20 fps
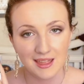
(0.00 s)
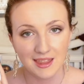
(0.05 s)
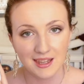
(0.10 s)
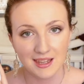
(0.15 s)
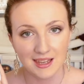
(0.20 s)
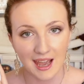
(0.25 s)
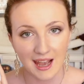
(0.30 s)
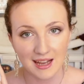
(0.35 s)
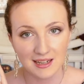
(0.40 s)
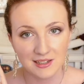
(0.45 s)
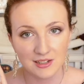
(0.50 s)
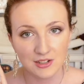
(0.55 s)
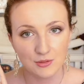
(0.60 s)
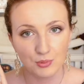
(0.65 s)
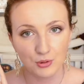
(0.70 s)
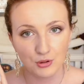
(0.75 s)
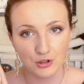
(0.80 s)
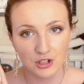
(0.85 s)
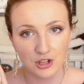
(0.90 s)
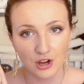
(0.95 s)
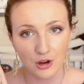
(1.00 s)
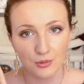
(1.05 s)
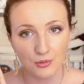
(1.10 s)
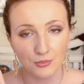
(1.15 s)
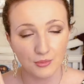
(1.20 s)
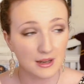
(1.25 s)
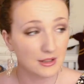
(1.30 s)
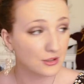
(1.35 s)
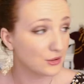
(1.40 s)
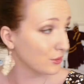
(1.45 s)
The cat is pushing
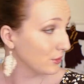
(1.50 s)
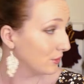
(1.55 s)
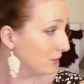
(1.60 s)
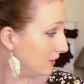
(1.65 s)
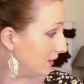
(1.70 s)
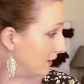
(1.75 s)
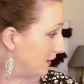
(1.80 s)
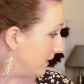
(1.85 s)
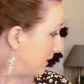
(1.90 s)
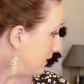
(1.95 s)
open my door.